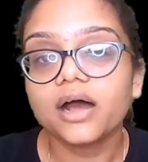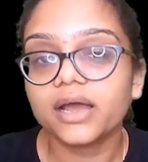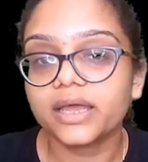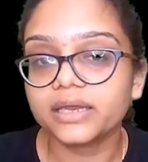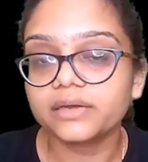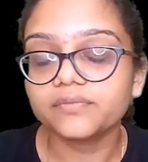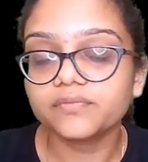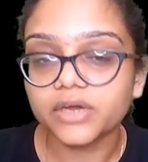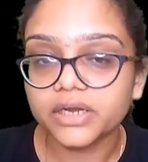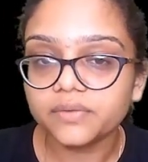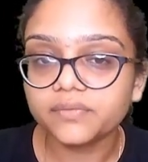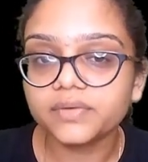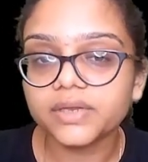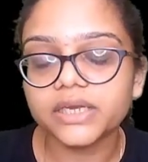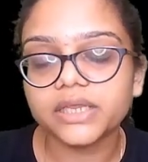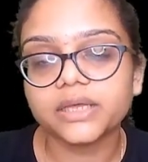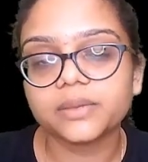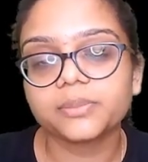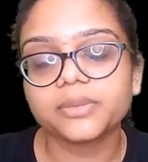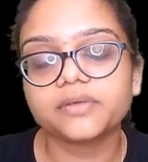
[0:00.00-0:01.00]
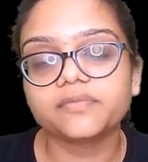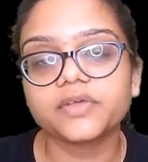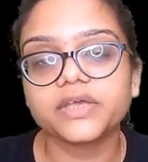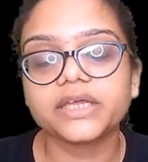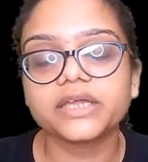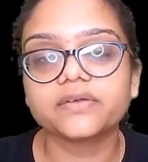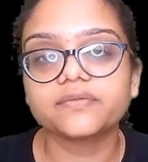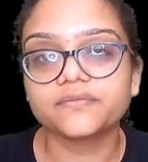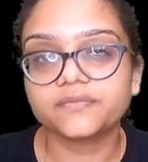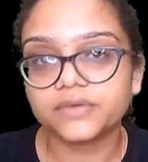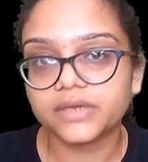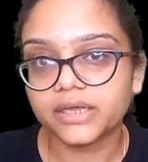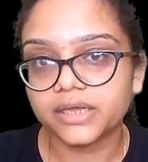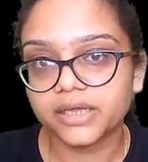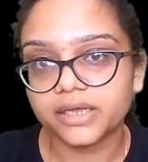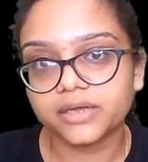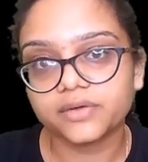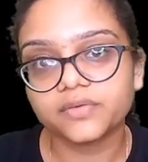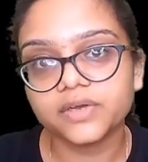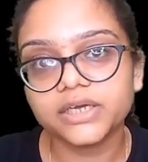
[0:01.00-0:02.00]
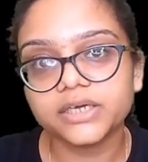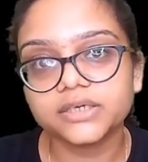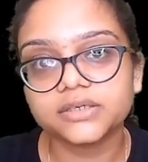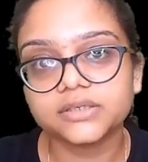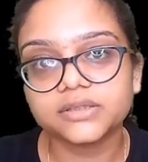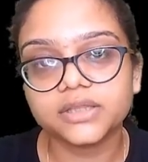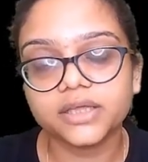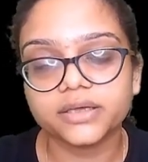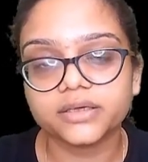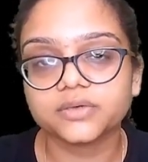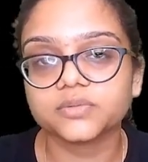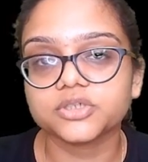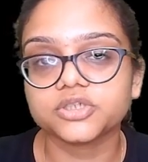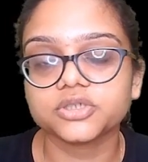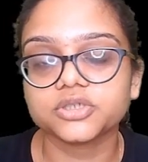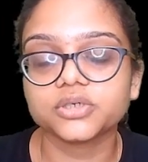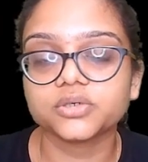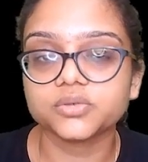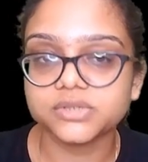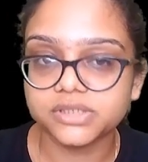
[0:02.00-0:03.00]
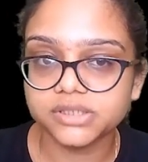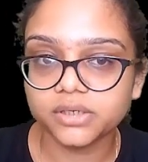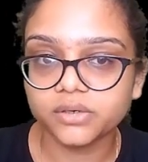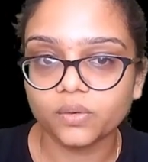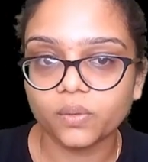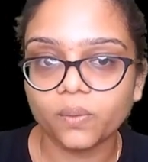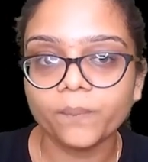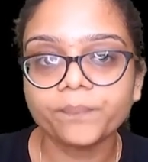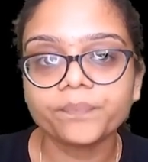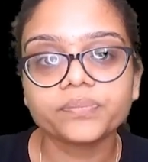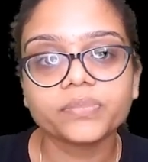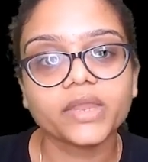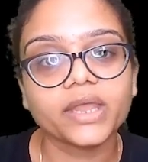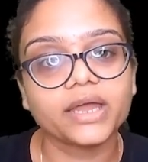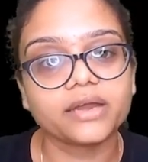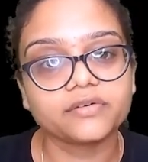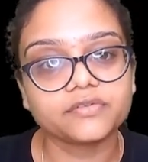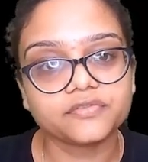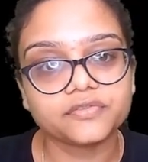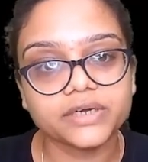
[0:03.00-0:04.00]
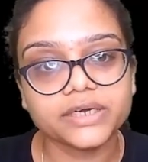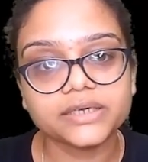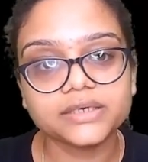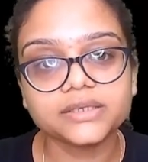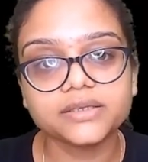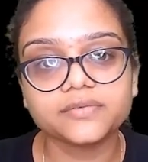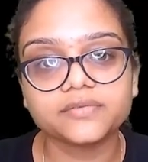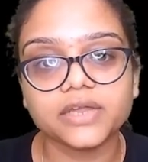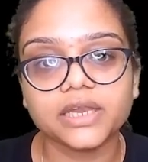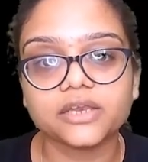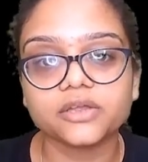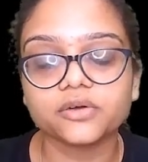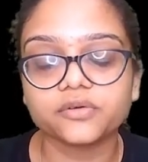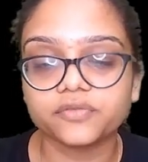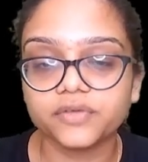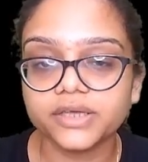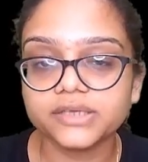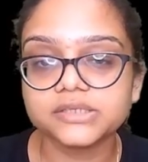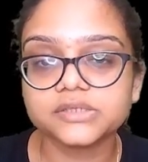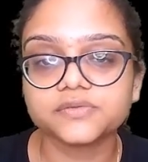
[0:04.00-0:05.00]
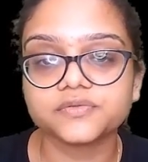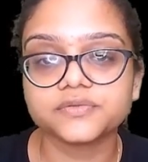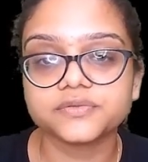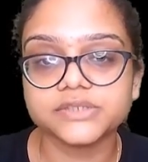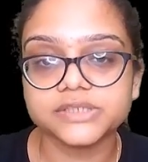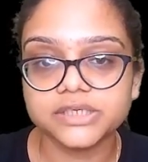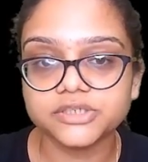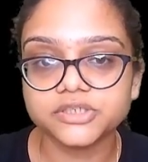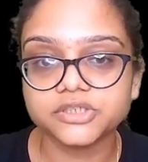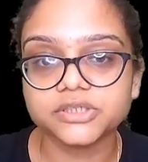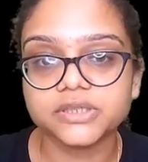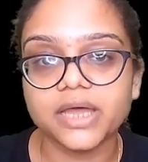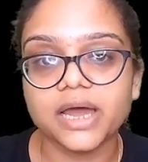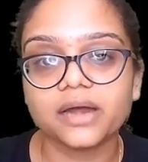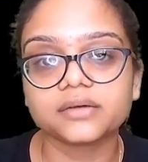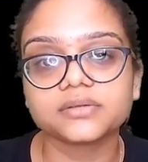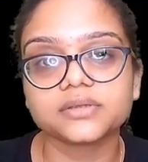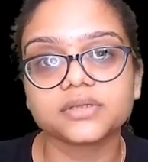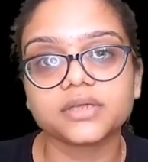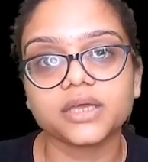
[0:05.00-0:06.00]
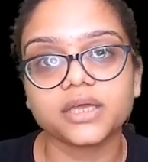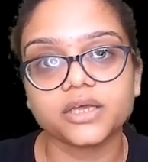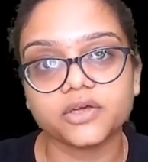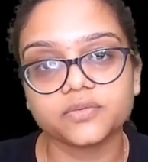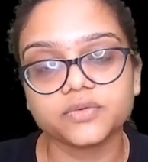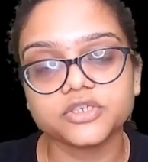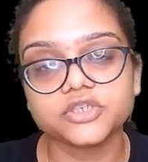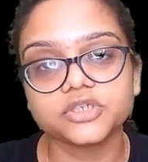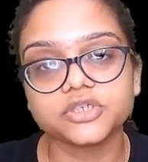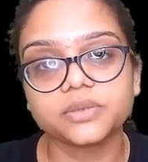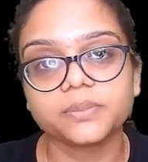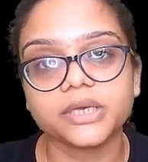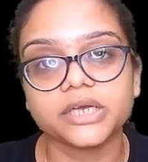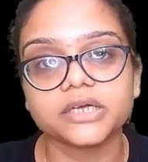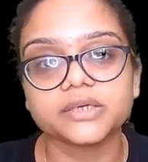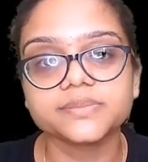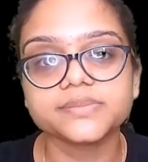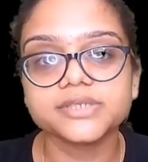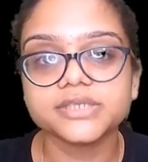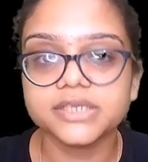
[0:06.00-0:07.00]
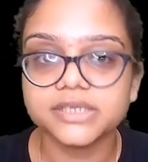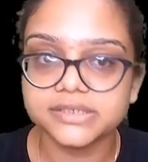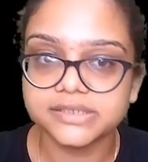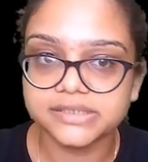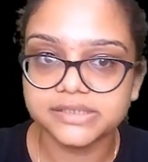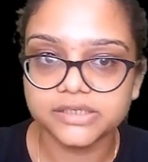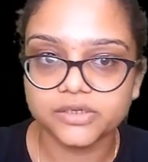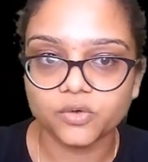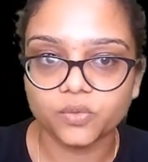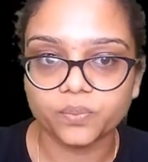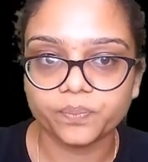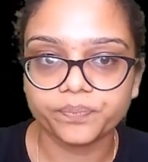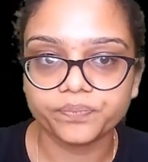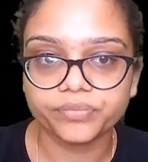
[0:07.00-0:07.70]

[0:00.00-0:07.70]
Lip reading: in one variable we can equate the equation to 0 and find the value of x such that the equation becomes 0.